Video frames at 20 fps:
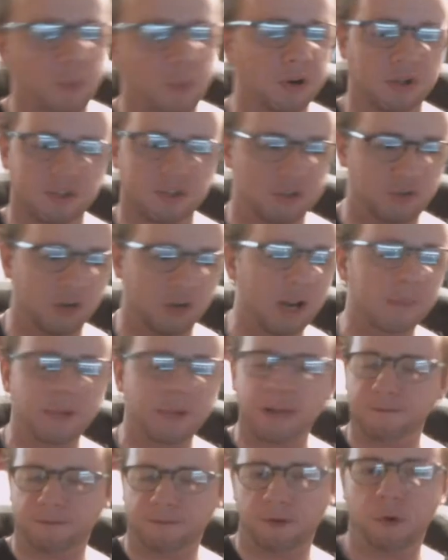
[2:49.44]
were extremely
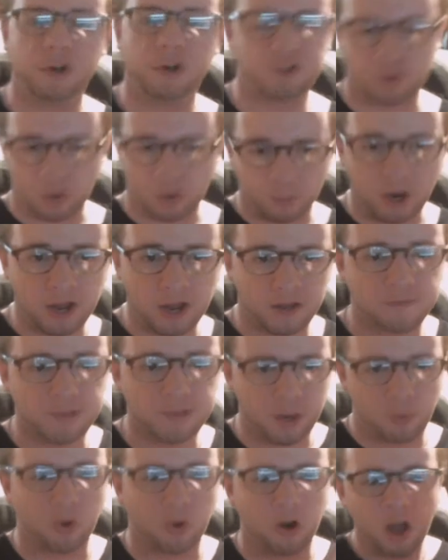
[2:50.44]
influential, whether
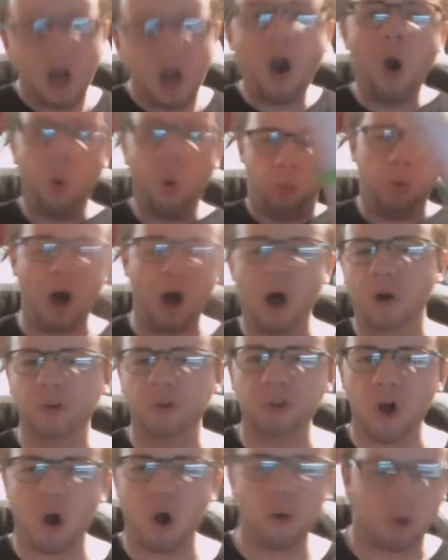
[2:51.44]
they were well
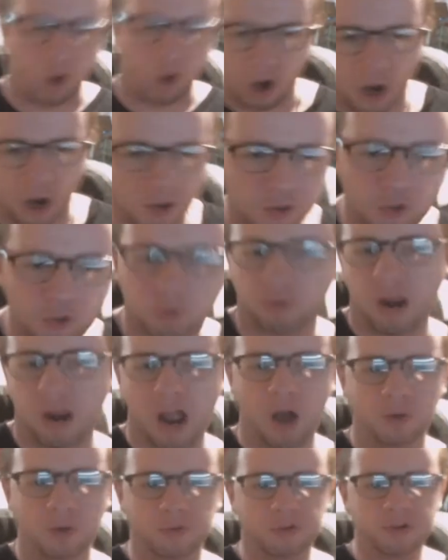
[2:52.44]
known or
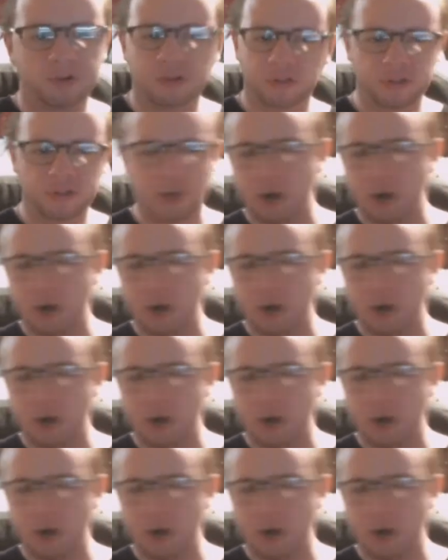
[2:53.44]
underground. The